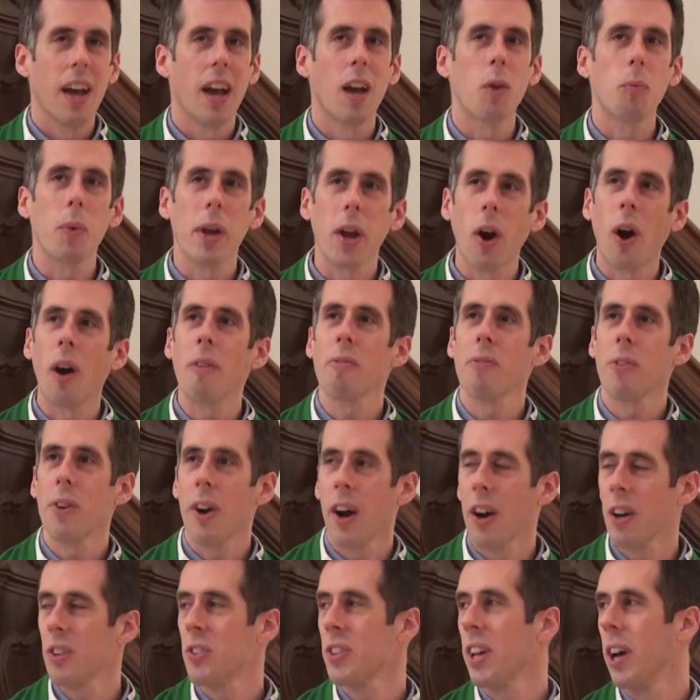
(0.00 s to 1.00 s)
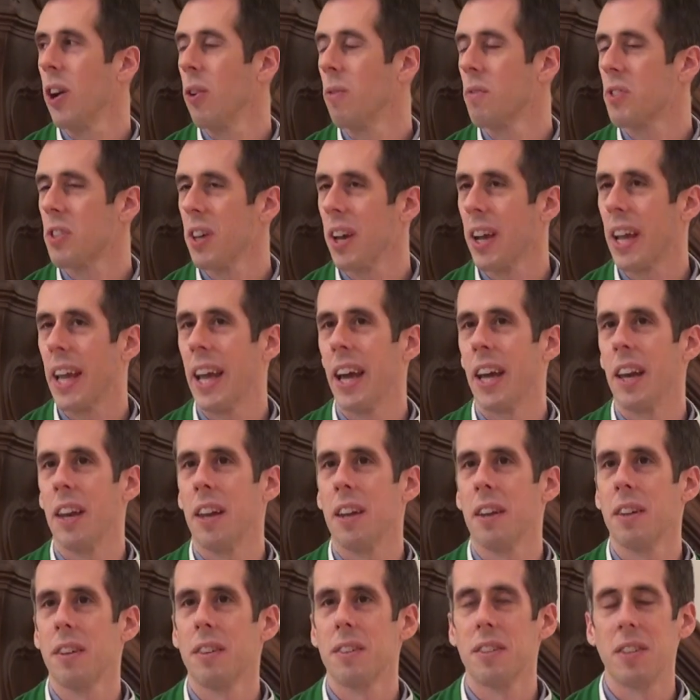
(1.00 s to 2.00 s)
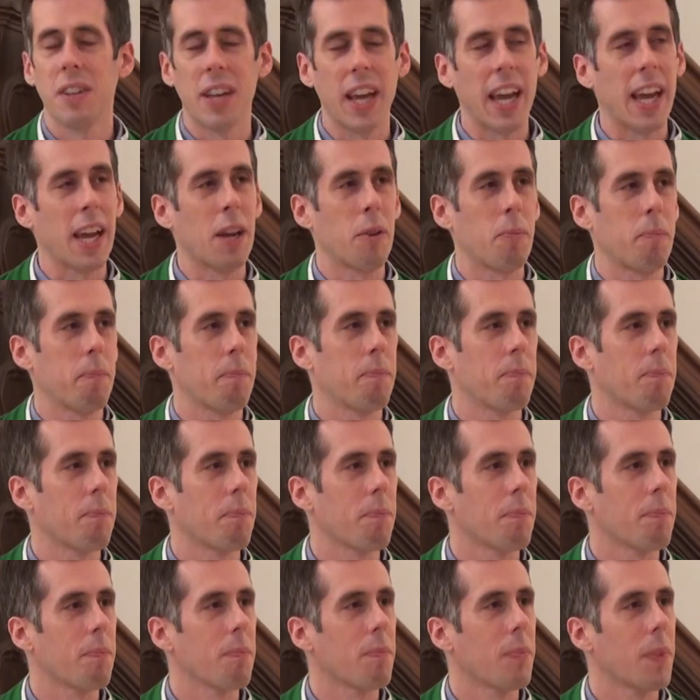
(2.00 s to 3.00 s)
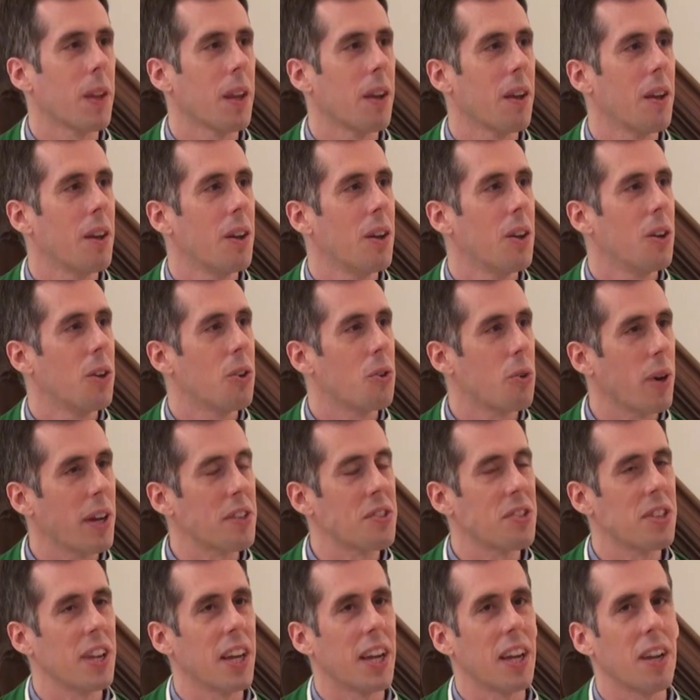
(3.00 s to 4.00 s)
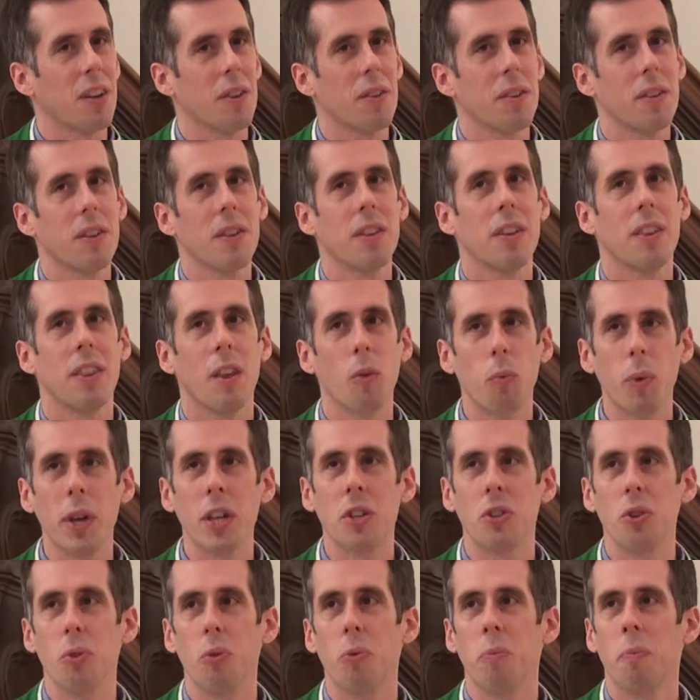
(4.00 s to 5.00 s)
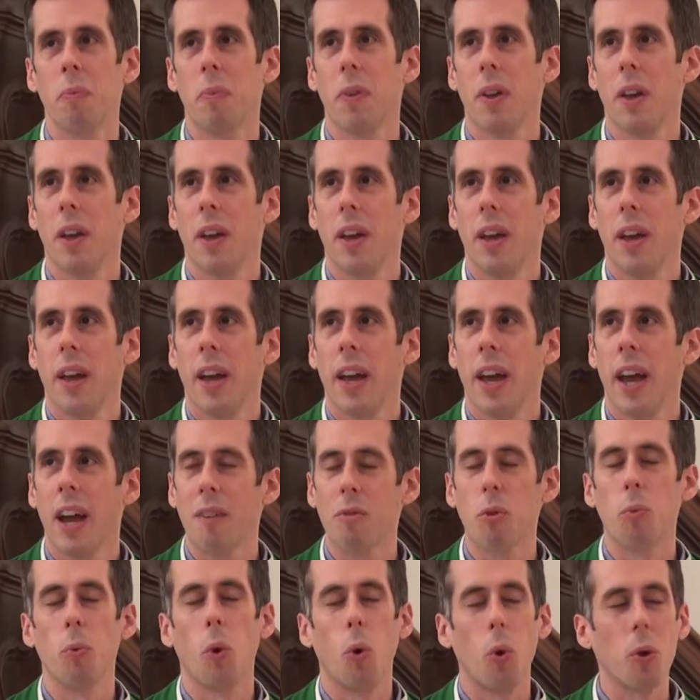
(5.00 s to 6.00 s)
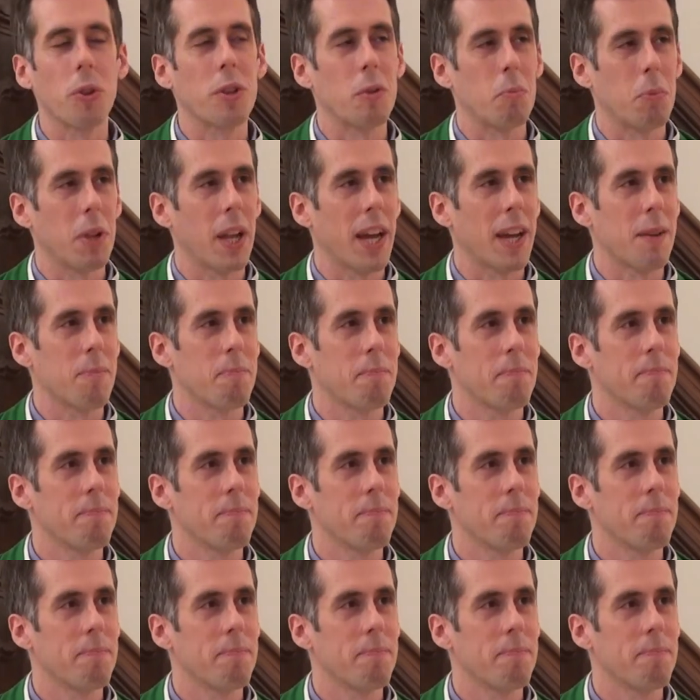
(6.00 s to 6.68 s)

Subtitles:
And we offer ourselves again today, trusting that we too have a role to play.